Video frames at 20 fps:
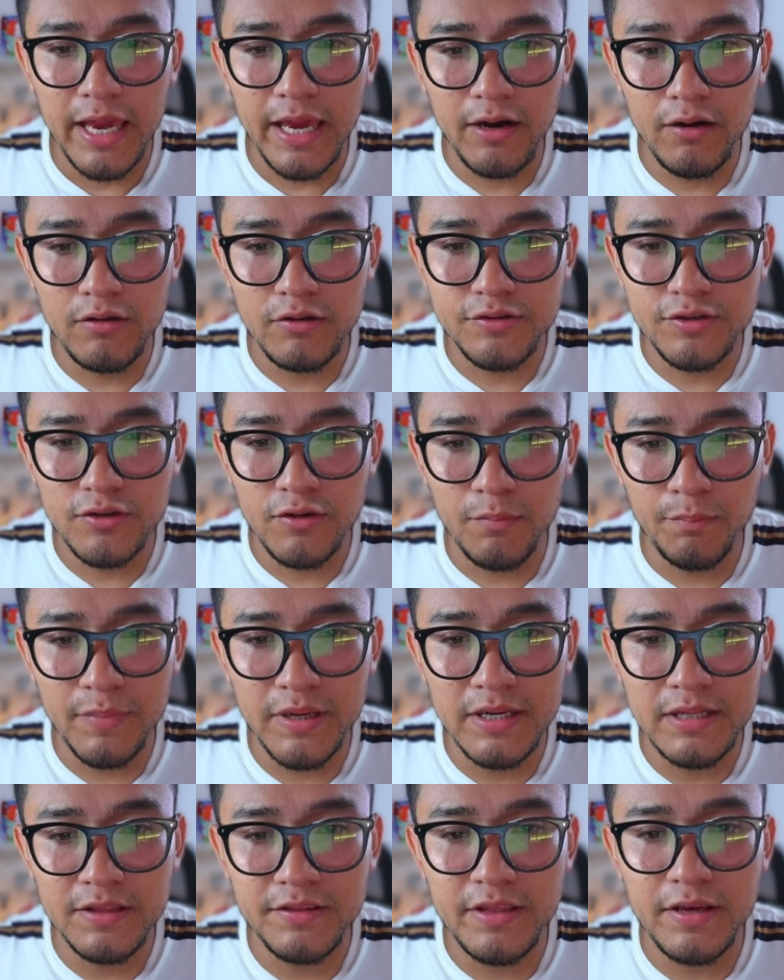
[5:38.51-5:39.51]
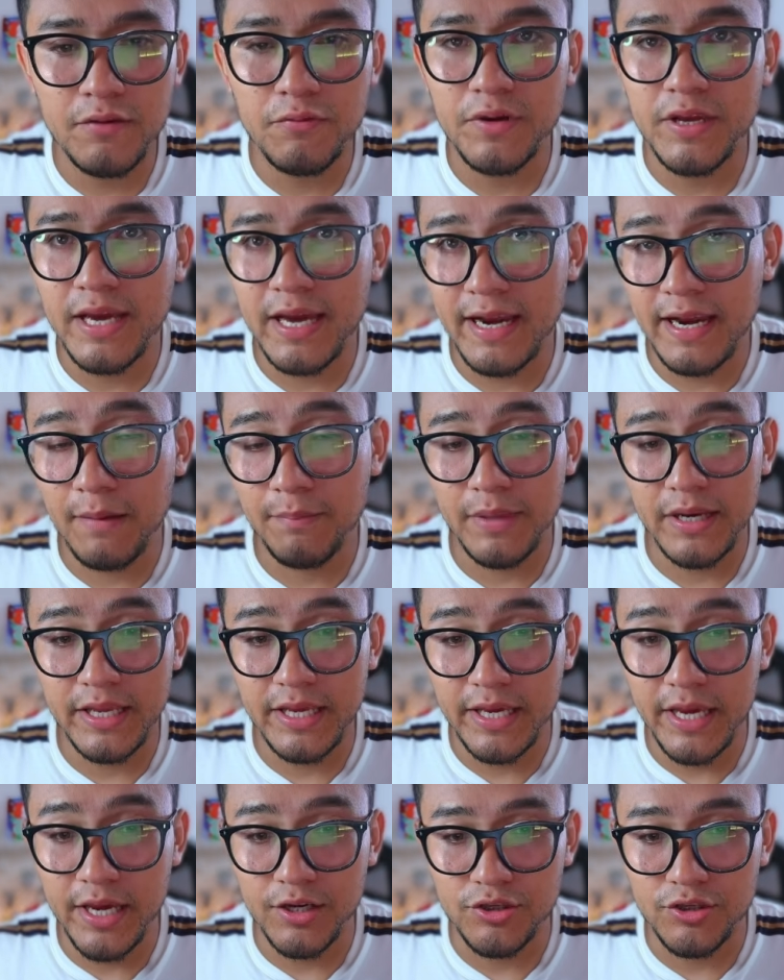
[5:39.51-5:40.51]
and also build the React
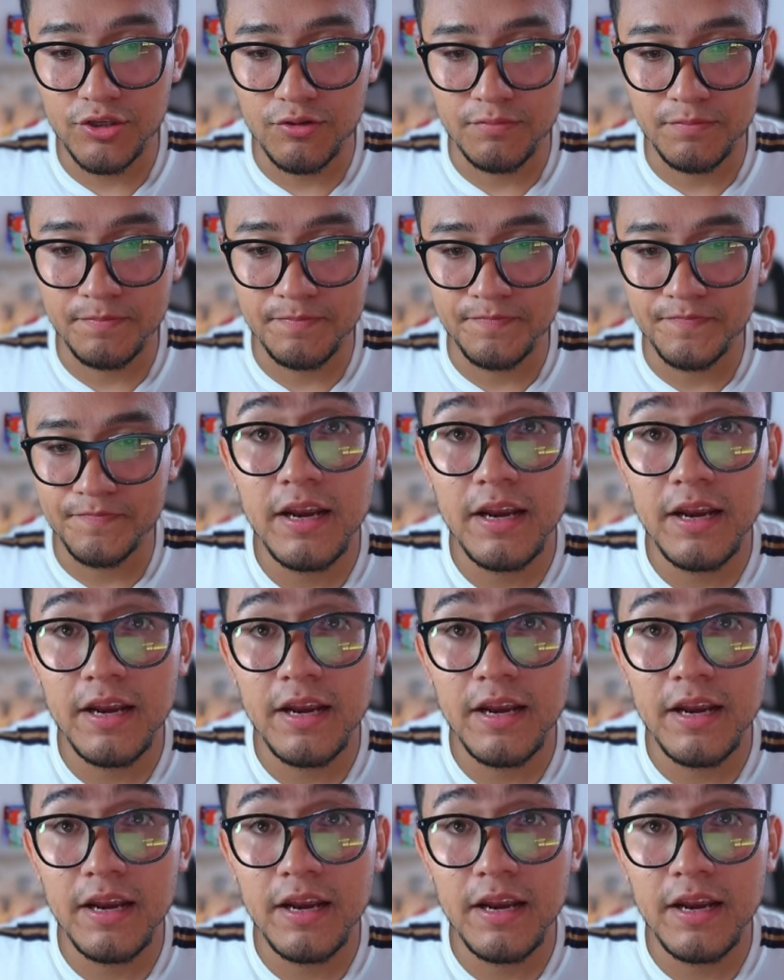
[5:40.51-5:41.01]
application.